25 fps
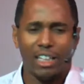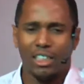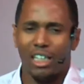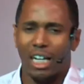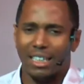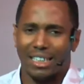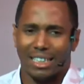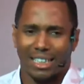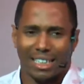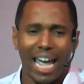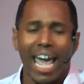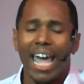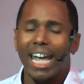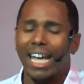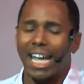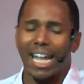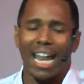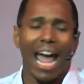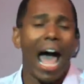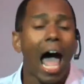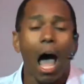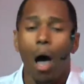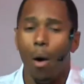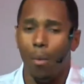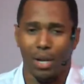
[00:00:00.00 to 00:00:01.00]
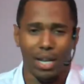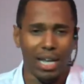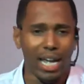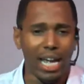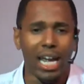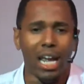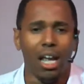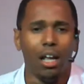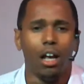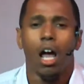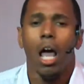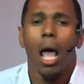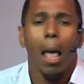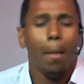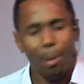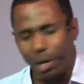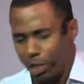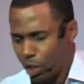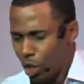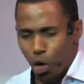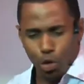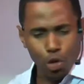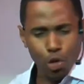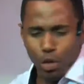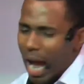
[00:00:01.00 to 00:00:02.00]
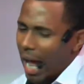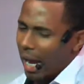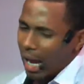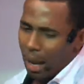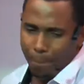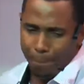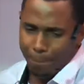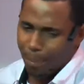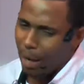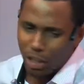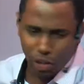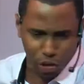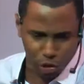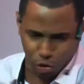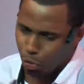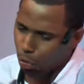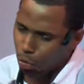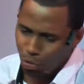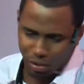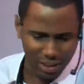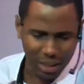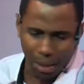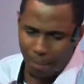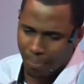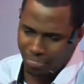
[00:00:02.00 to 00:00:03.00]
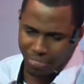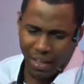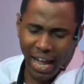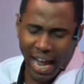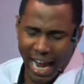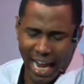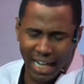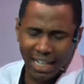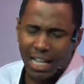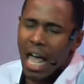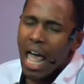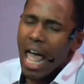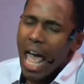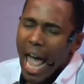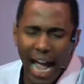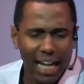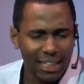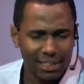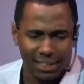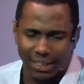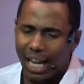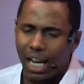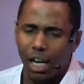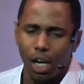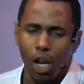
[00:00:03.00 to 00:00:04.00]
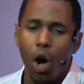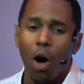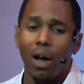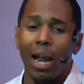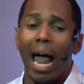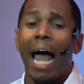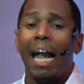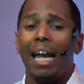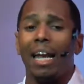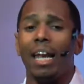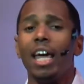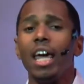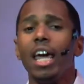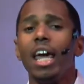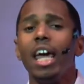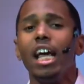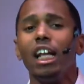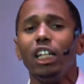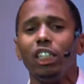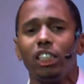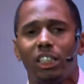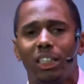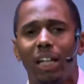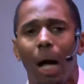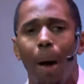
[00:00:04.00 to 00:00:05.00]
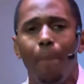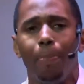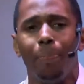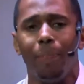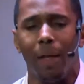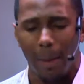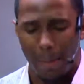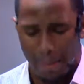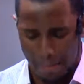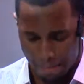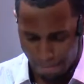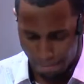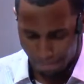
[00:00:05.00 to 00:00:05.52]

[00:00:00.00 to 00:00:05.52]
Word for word: and just take it how it is, but no, you got to bust through some things and say, Lord, I need something.